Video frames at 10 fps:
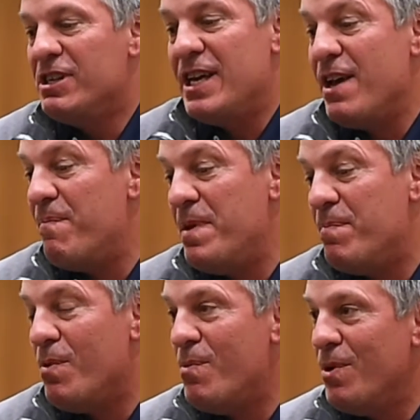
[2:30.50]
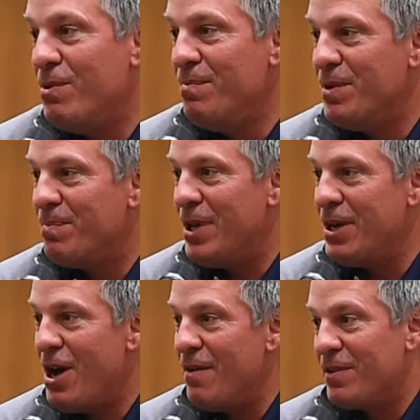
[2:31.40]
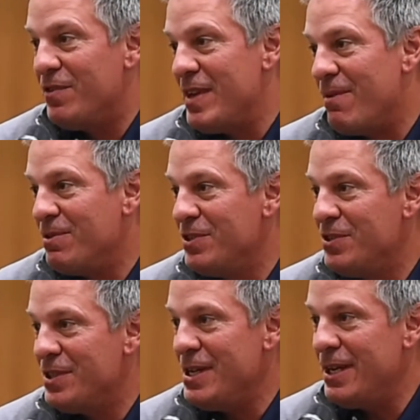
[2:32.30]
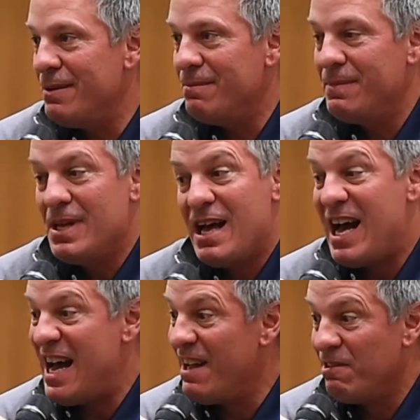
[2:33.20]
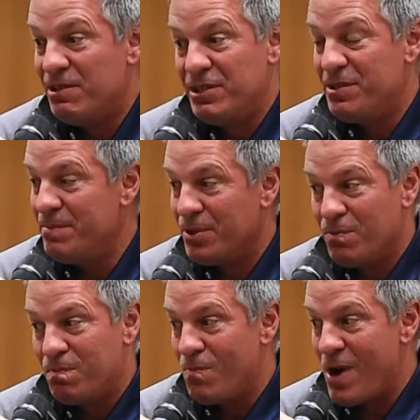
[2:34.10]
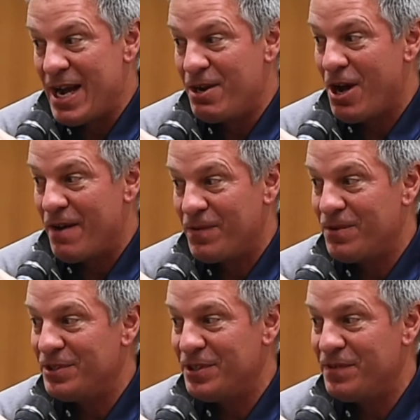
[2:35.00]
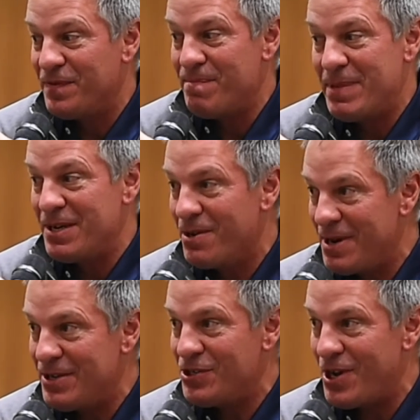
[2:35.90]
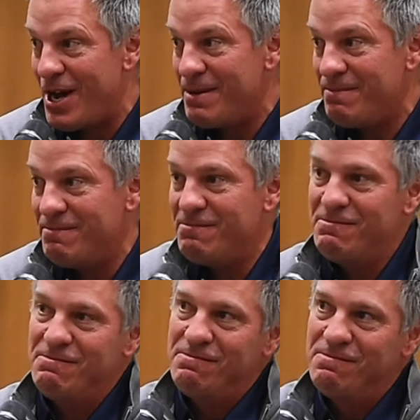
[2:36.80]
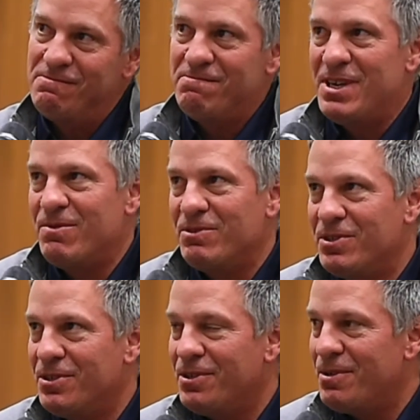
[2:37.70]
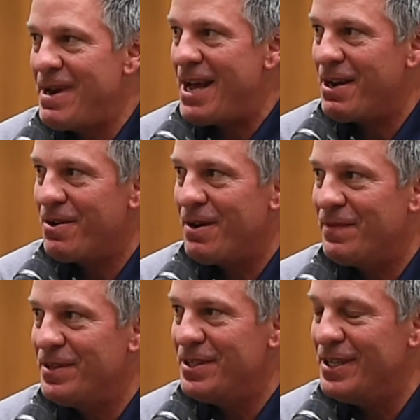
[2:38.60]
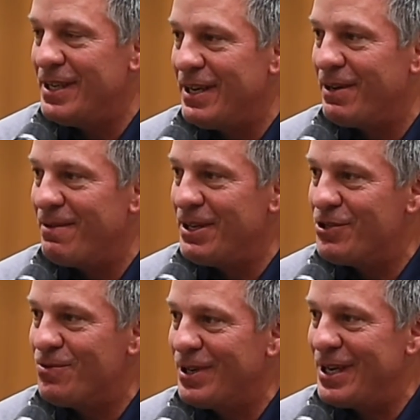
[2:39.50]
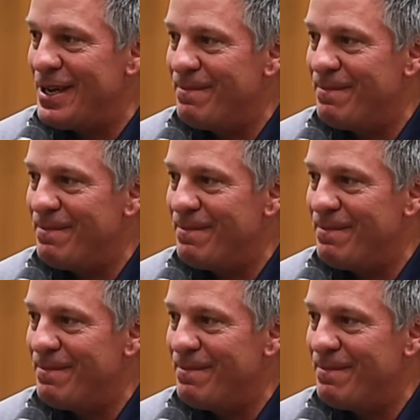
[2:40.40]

gave people more room to play golf, because that was his thing. I learned to build wide golf courses from Ben Crenshaw. Ben was a little erratic off the tee and had a great short